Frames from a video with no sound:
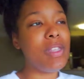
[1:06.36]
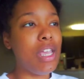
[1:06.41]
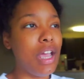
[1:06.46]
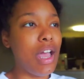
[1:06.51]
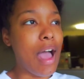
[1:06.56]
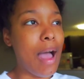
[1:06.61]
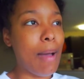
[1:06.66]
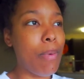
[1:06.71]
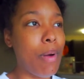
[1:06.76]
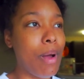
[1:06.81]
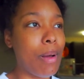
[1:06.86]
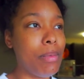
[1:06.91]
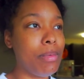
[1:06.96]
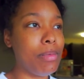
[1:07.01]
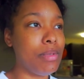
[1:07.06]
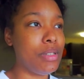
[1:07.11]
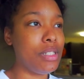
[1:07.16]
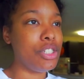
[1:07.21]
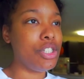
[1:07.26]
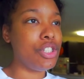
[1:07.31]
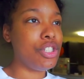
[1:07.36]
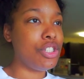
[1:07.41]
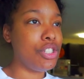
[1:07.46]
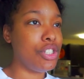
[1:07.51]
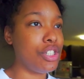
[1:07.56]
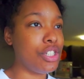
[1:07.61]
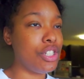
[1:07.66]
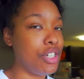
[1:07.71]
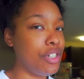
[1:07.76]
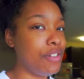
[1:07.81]
yeah, I probably
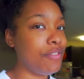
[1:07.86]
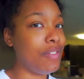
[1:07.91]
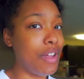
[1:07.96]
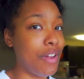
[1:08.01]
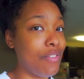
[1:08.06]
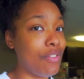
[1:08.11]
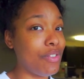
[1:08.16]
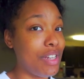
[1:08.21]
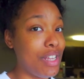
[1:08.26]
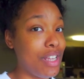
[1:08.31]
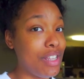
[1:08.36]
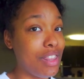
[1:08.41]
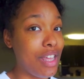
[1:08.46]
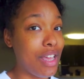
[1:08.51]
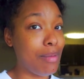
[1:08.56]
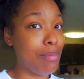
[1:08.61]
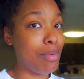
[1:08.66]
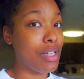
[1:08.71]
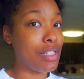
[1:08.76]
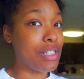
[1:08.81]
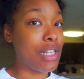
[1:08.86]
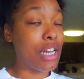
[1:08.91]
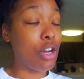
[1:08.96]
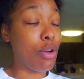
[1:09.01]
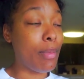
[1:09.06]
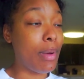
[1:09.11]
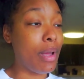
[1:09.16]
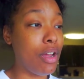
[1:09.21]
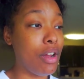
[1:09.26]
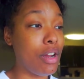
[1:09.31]
shouldn't have never did that because I know
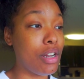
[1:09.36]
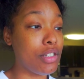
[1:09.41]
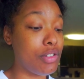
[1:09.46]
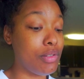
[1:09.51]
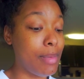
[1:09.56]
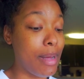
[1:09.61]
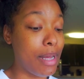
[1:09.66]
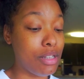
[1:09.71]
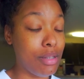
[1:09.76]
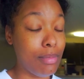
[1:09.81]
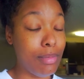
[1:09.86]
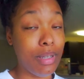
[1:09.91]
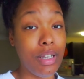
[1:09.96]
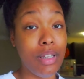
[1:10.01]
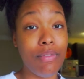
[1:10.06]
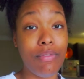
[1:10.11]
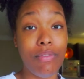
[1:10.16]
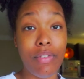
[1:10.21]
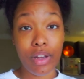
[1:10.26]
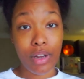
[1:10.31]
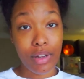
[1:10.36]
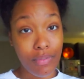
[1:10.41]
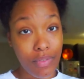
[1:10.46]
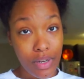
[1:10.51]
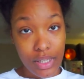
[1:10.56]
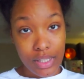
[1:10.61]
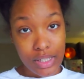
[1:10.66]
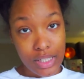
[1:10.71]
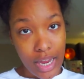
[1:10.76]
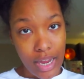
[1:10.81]
my hair is about to be very,
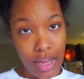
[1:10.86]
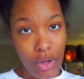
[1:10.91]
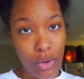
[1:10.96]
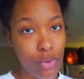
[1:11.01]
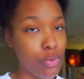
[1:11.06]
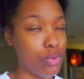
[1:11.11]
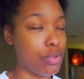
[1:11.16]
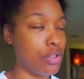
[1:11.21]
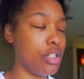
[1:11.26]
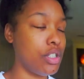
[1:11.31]
very tangled.